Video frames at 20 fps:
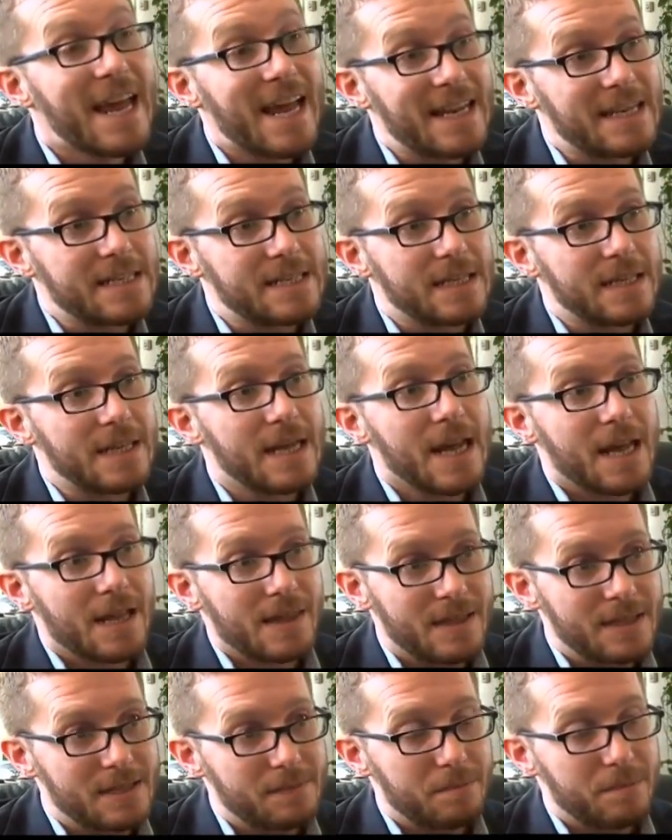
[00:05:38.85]
is that
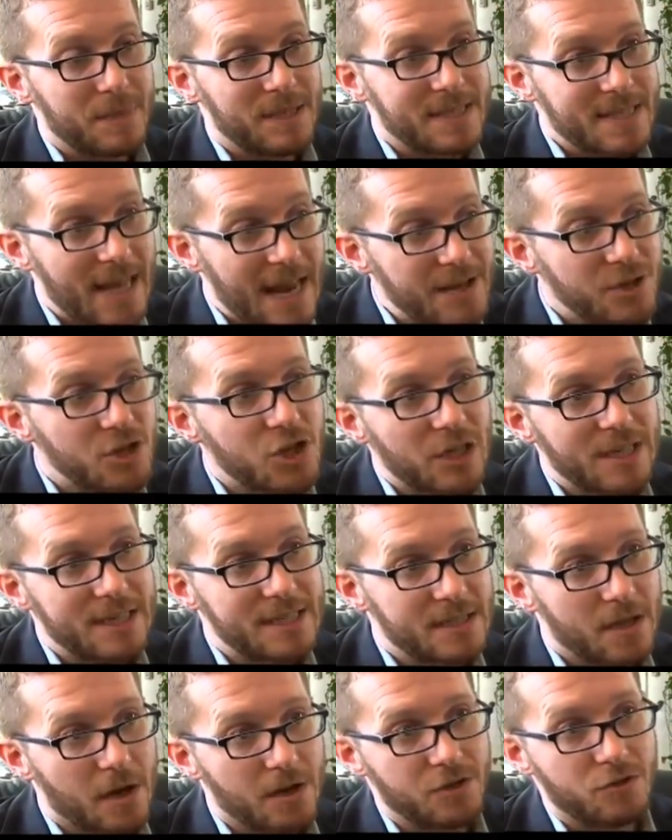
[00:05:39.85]
this potentially
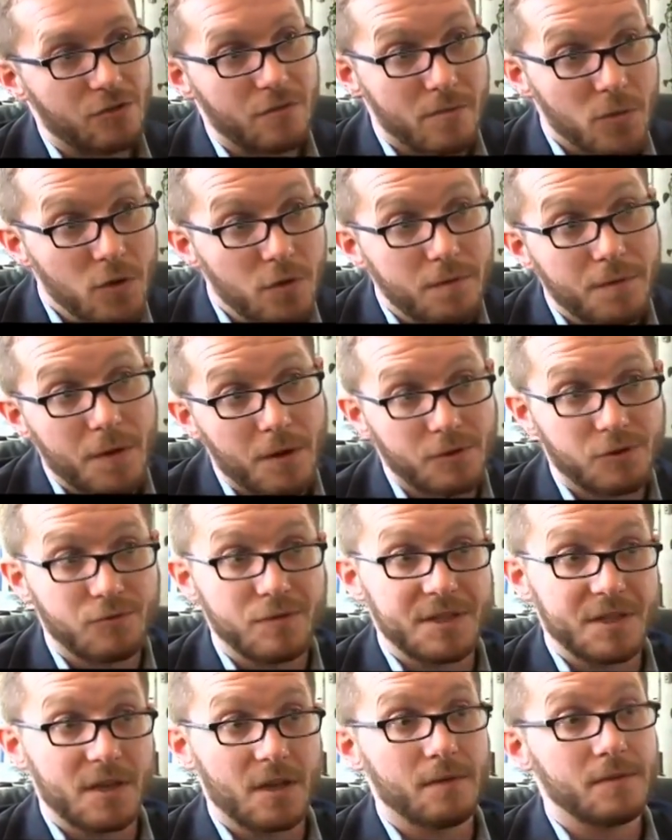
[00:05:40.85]
starts to remove those
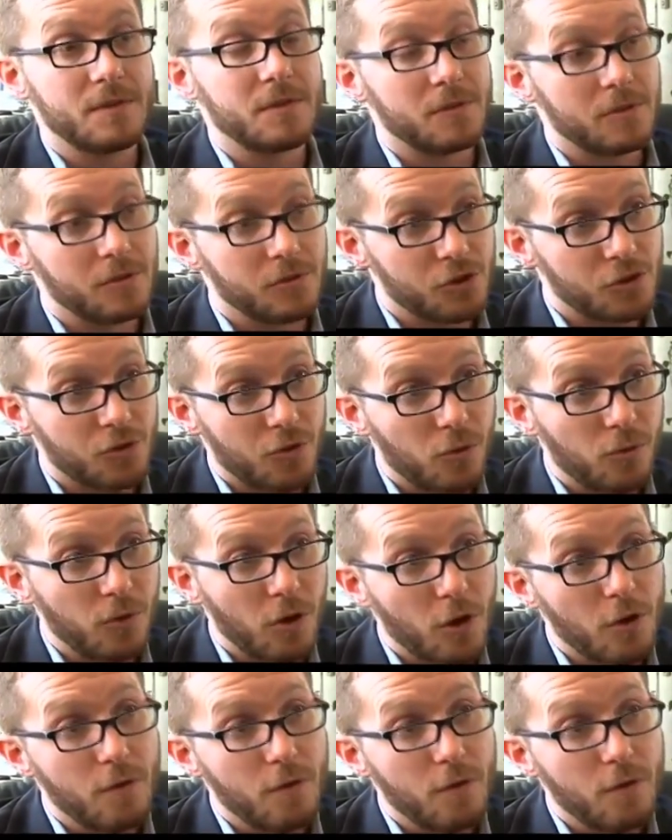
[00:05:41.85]
reserves and control